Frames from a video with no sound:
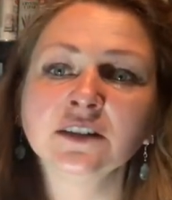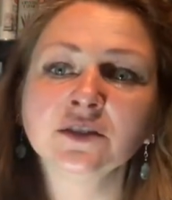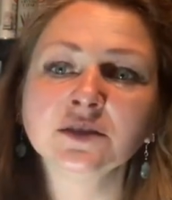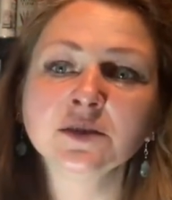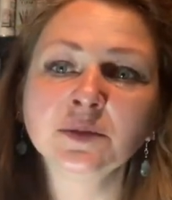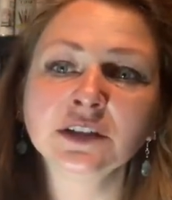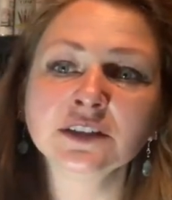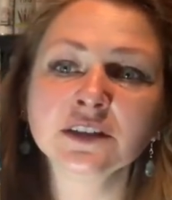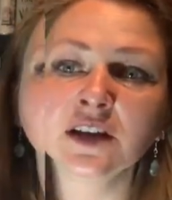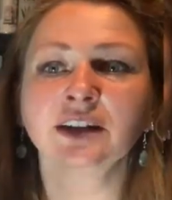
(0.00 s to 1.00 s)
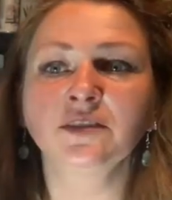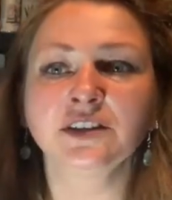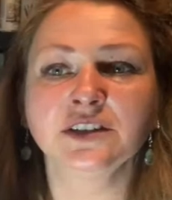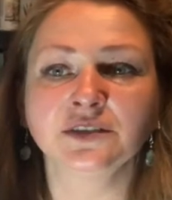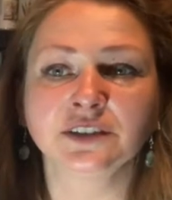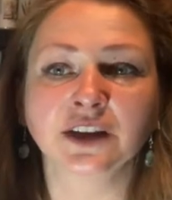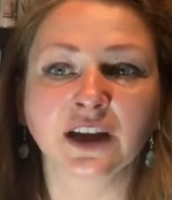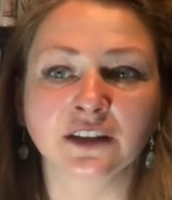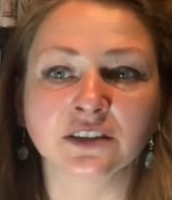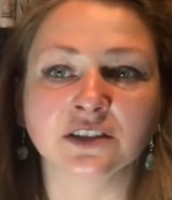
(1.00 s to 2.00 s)
springtime. They have a different
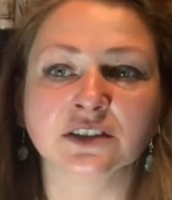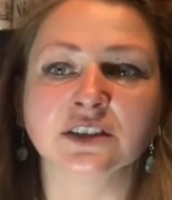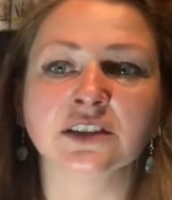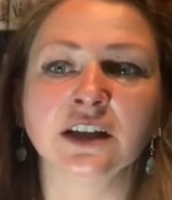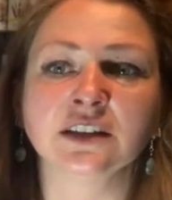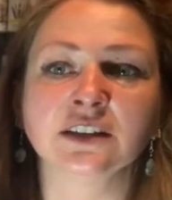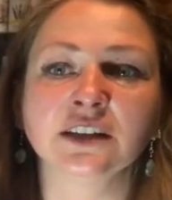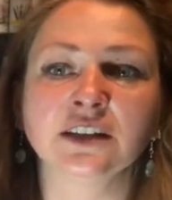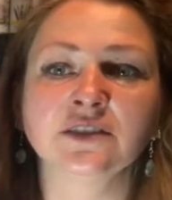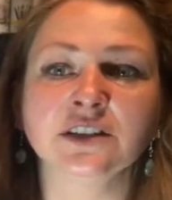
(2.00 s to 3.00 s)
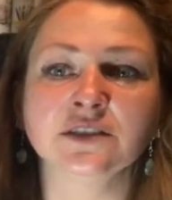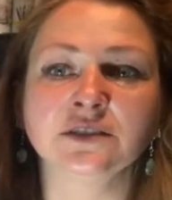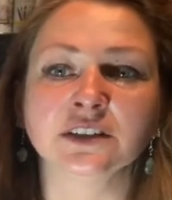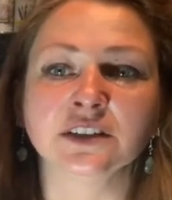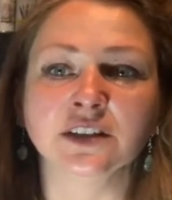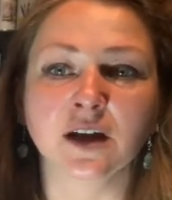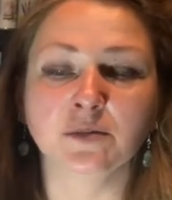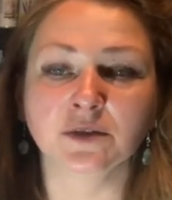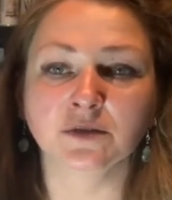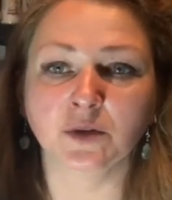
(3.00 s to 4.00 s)
characters, and they have a different type
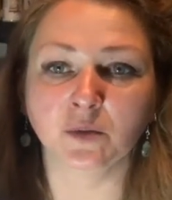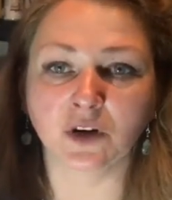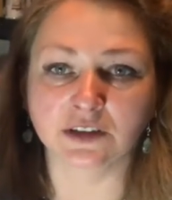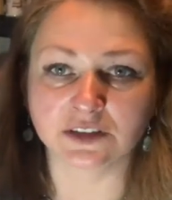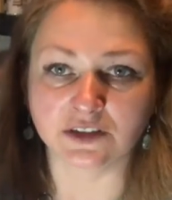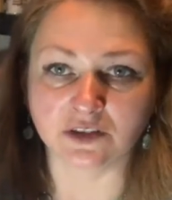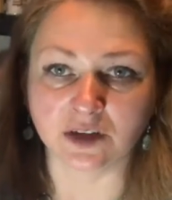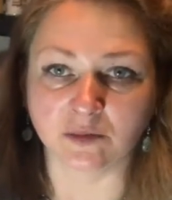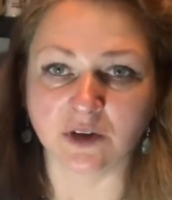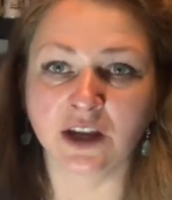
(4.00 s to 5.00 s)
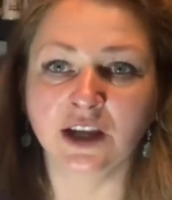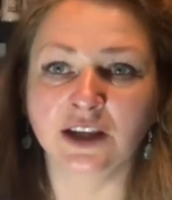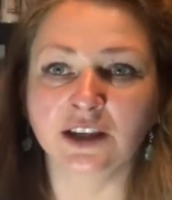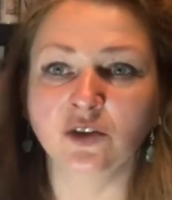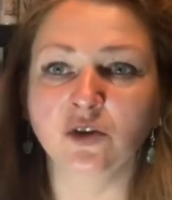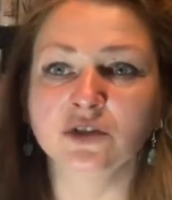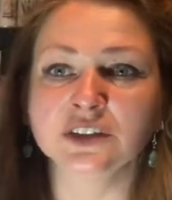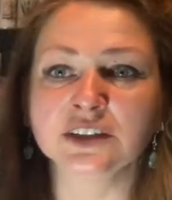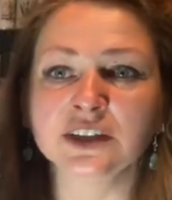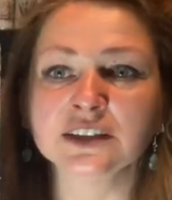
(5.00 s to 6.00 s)
of the water stream. You
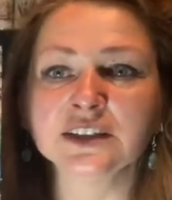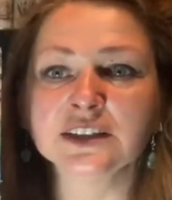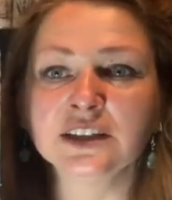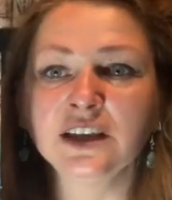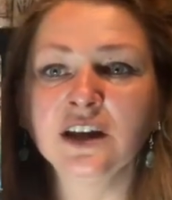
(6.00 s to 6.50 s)
always can see